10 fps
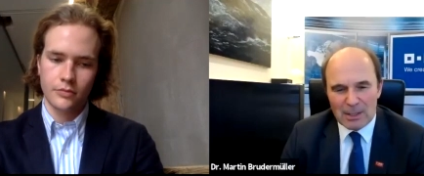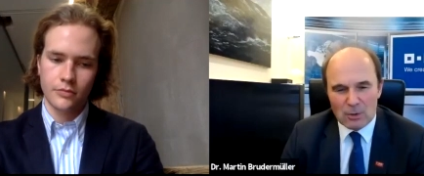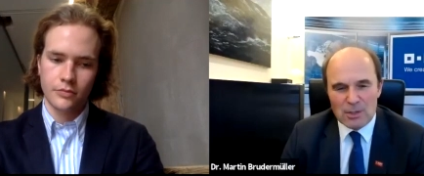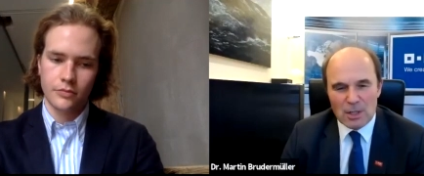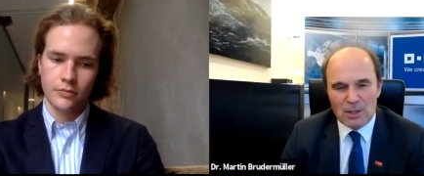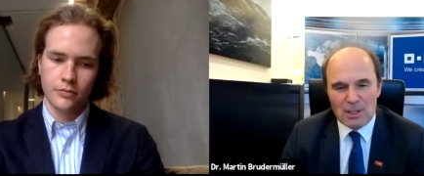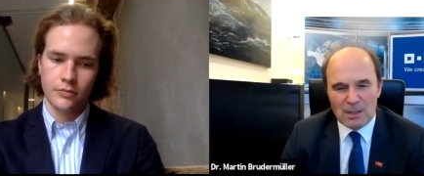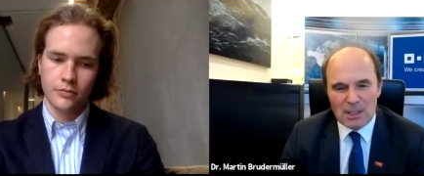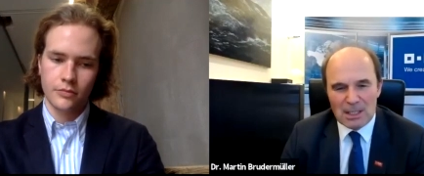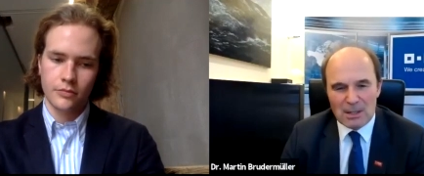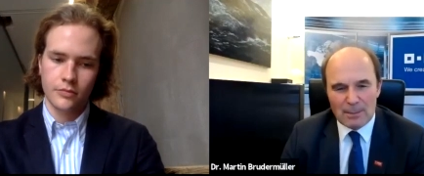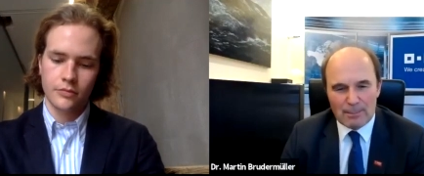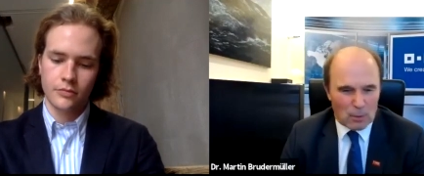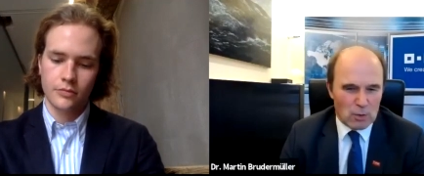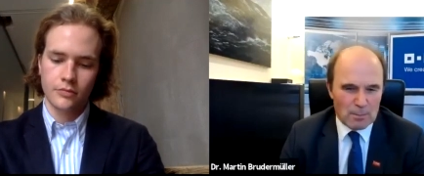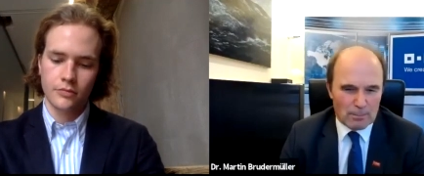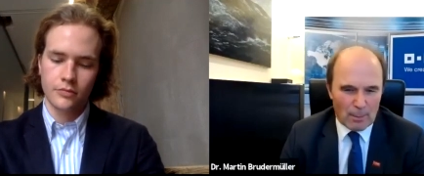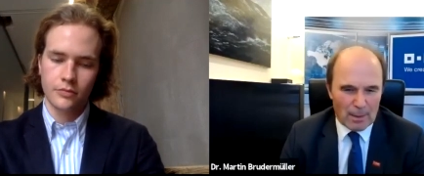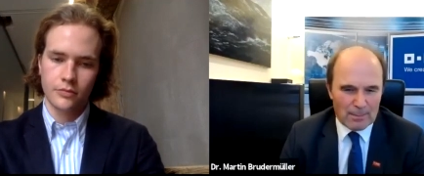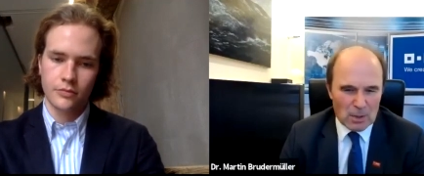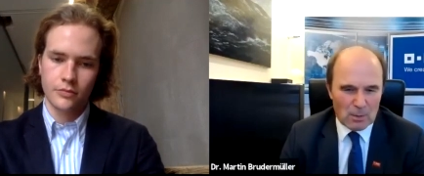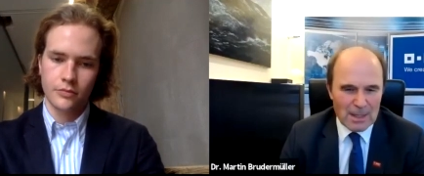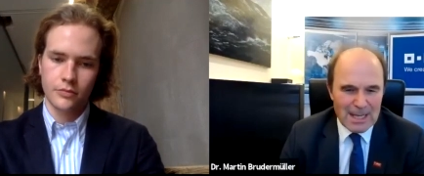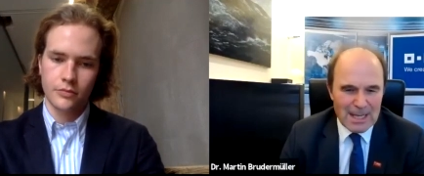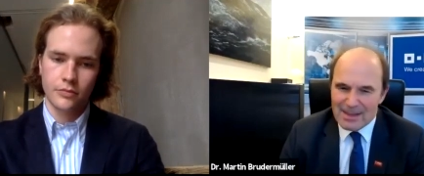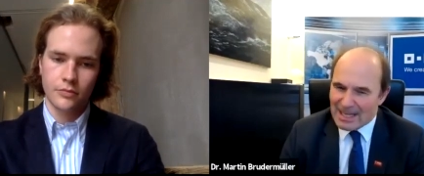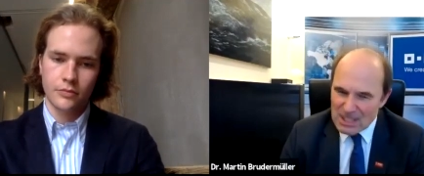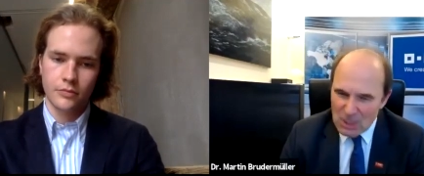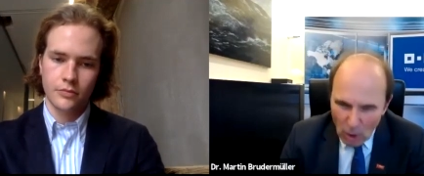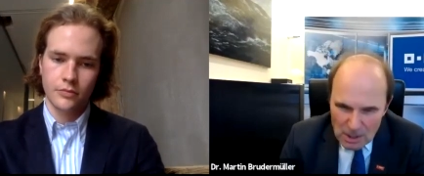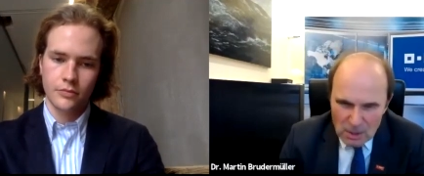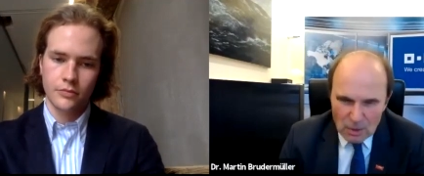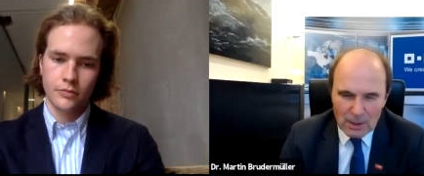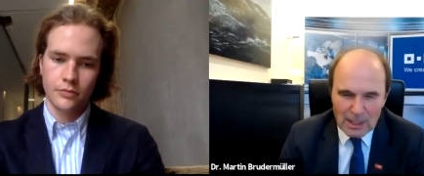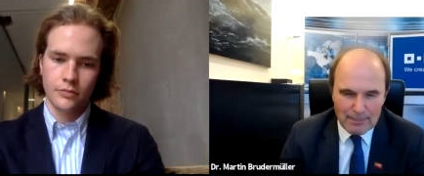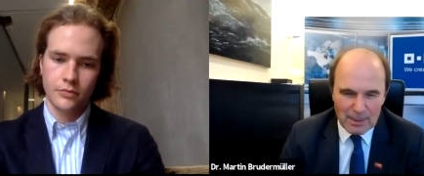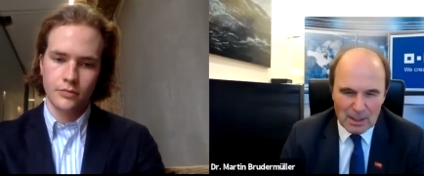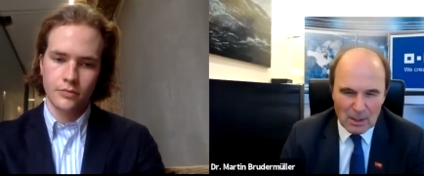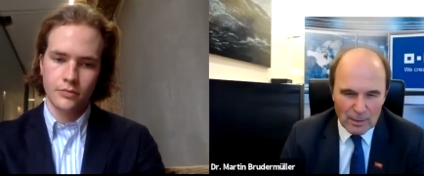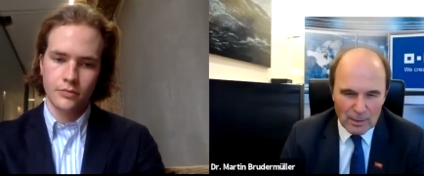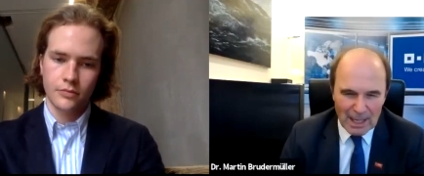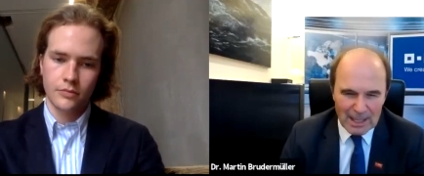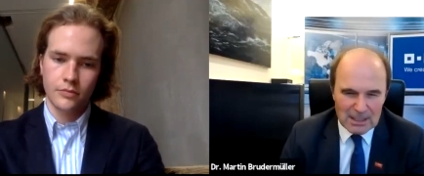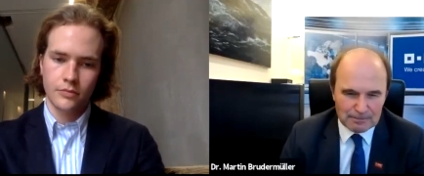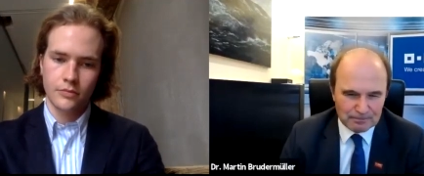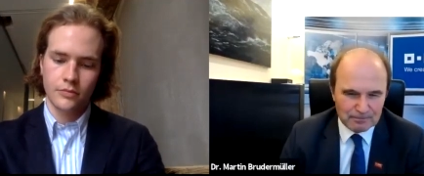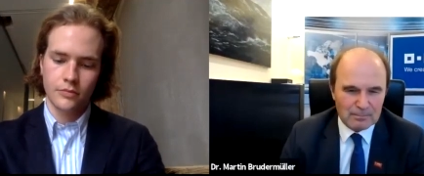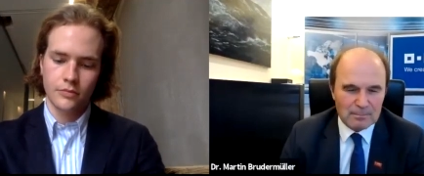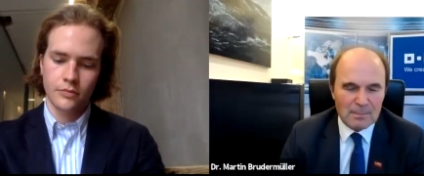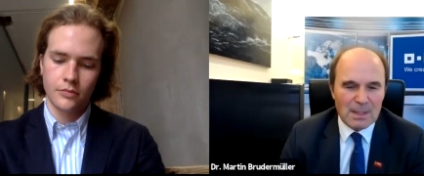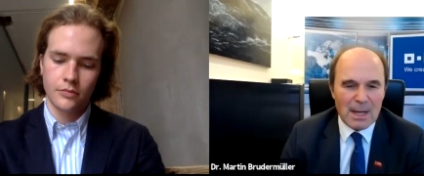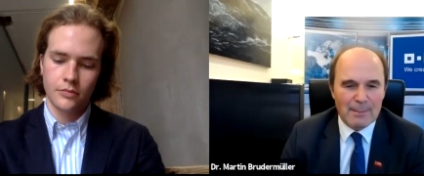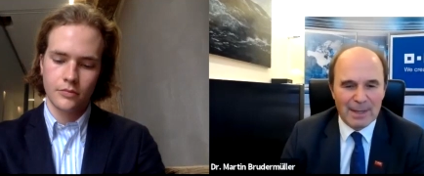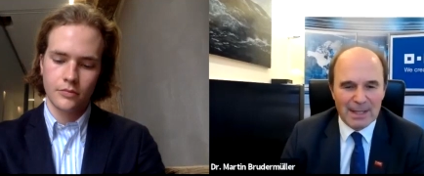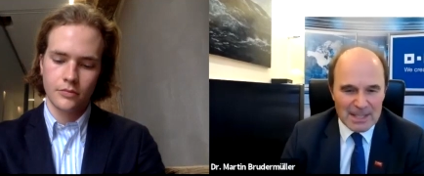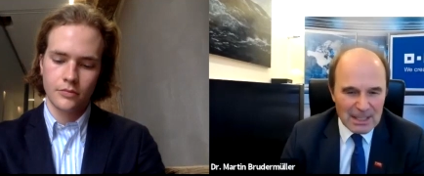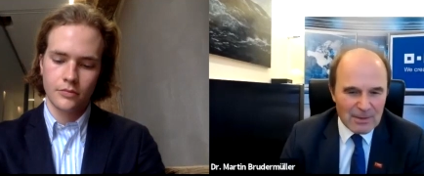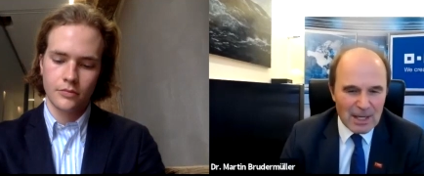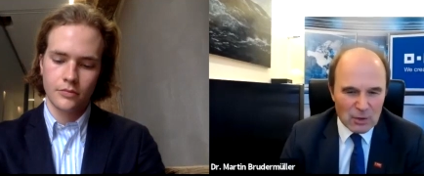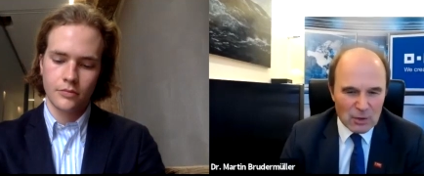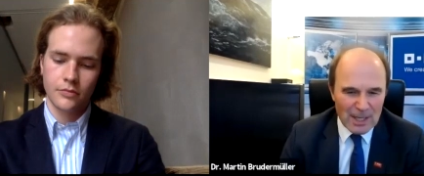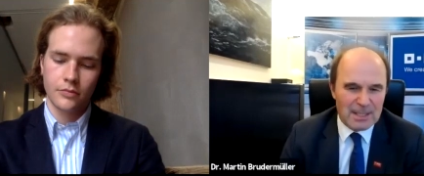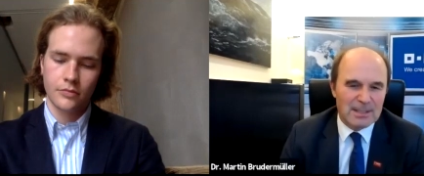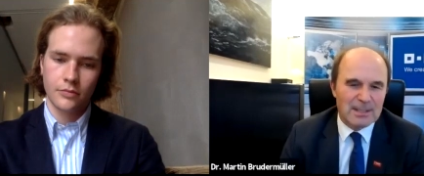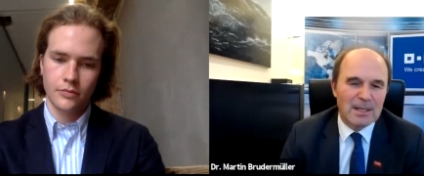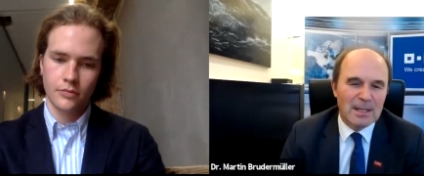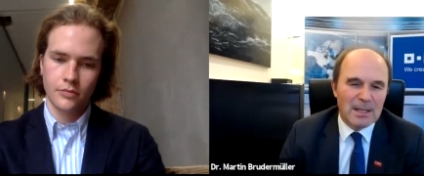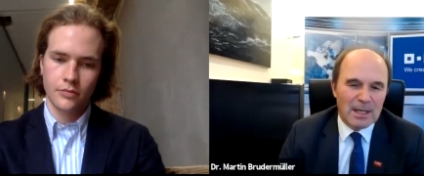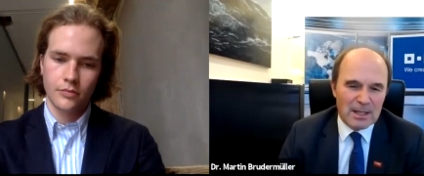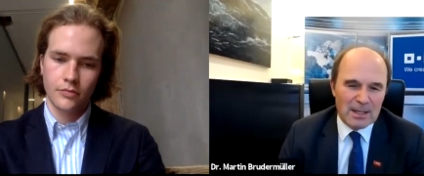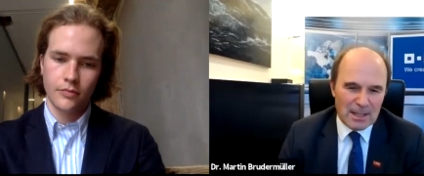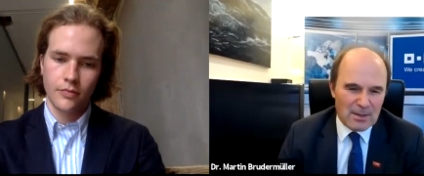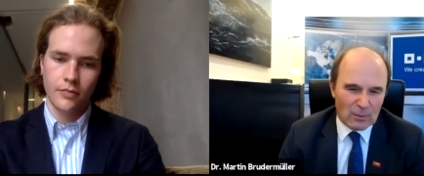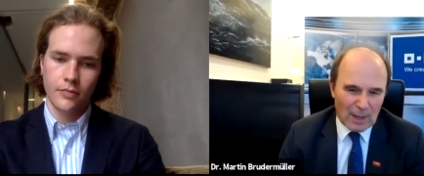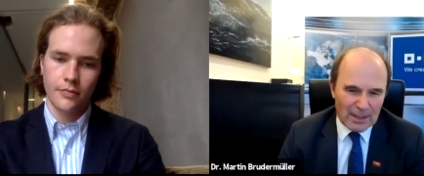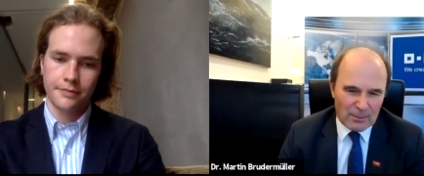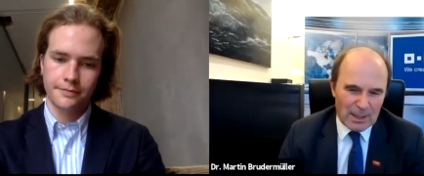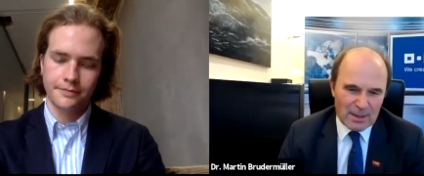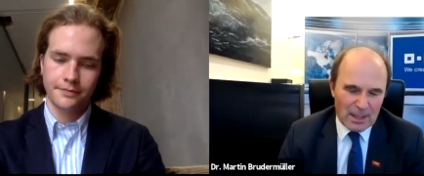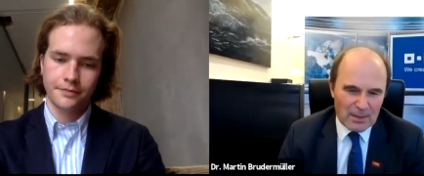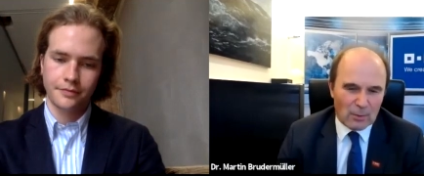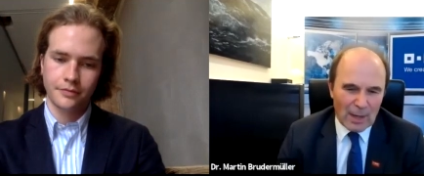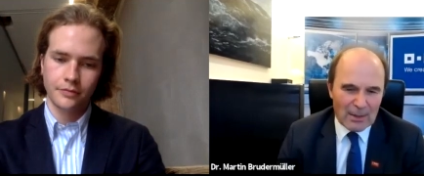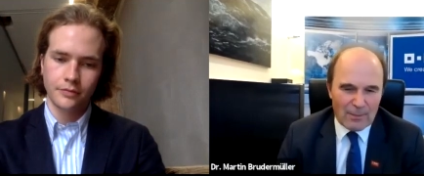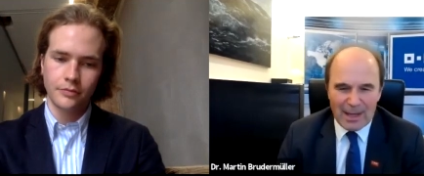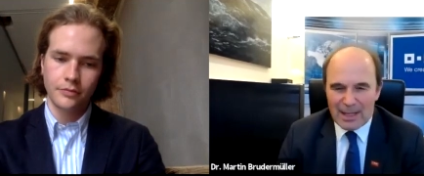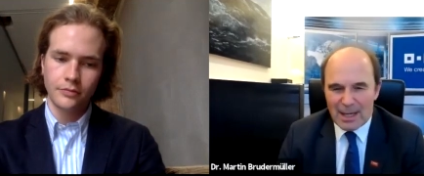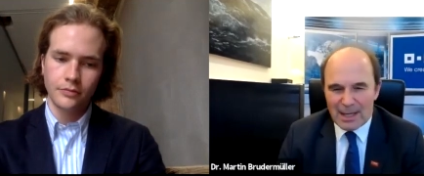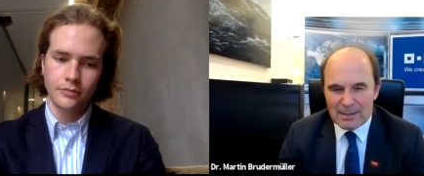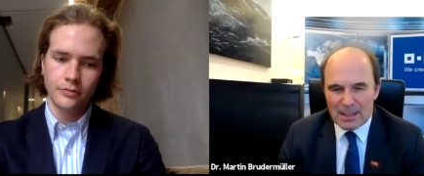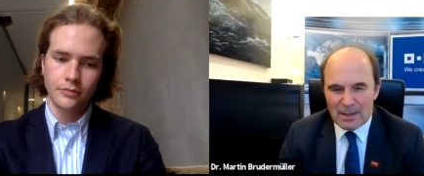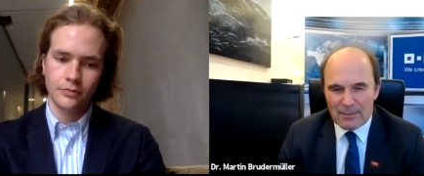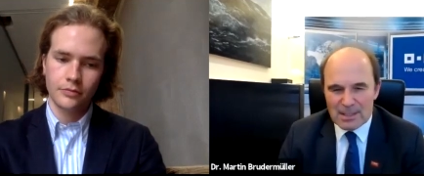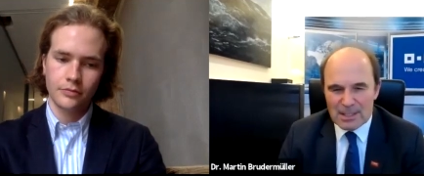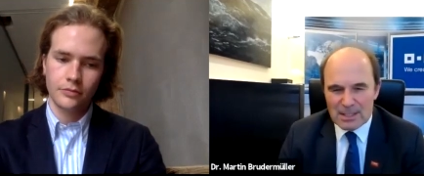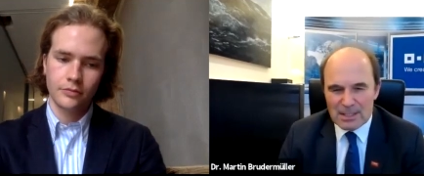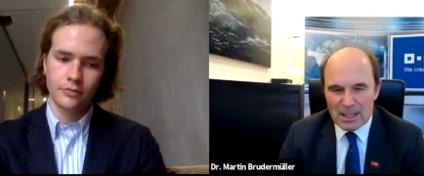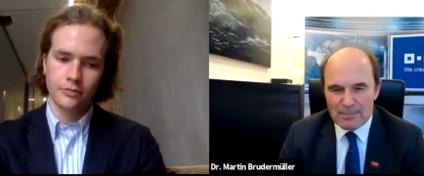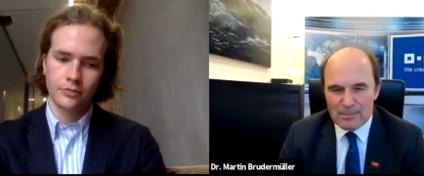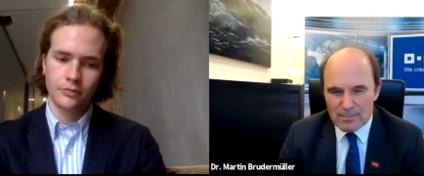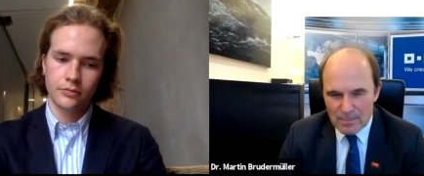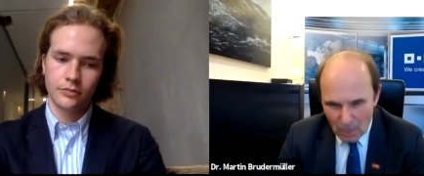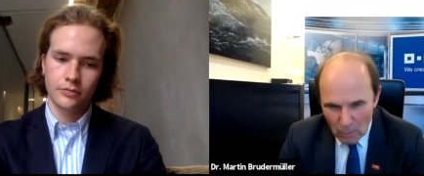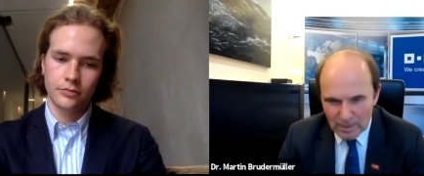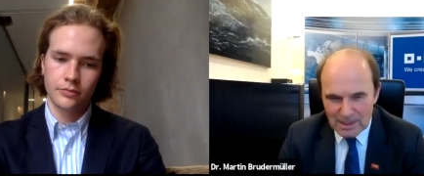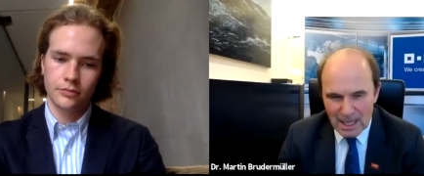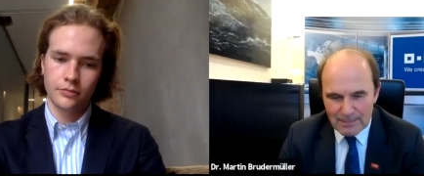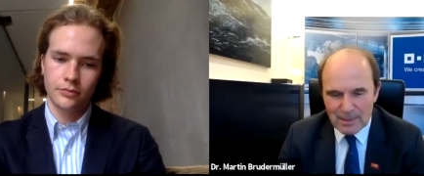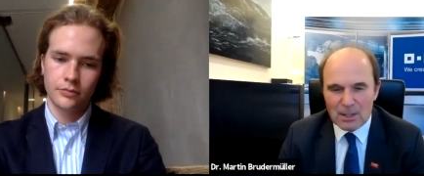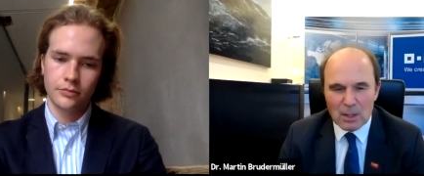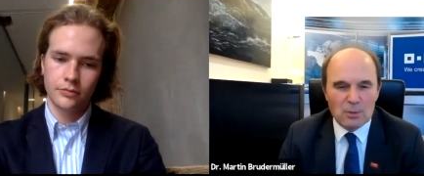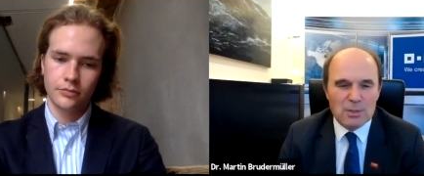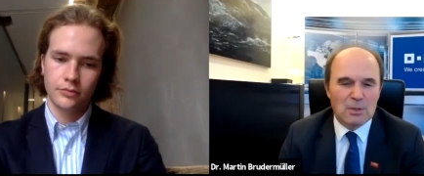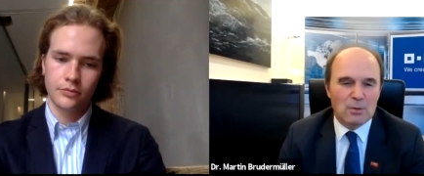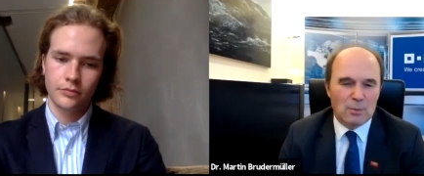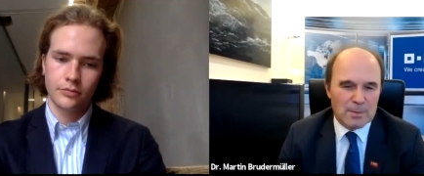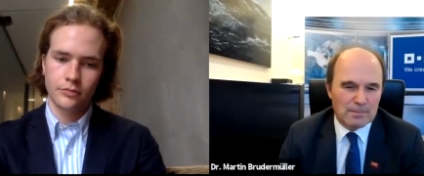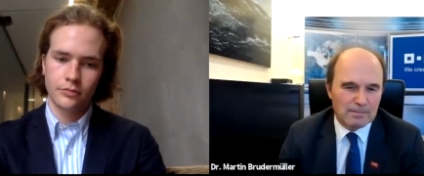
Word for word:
Speaker 1: and concerning the, the pollution problem. So that's also not happening overnight, but I think we address it in, in the right in the, in the right way, and uh, with this um, over time can close the loops.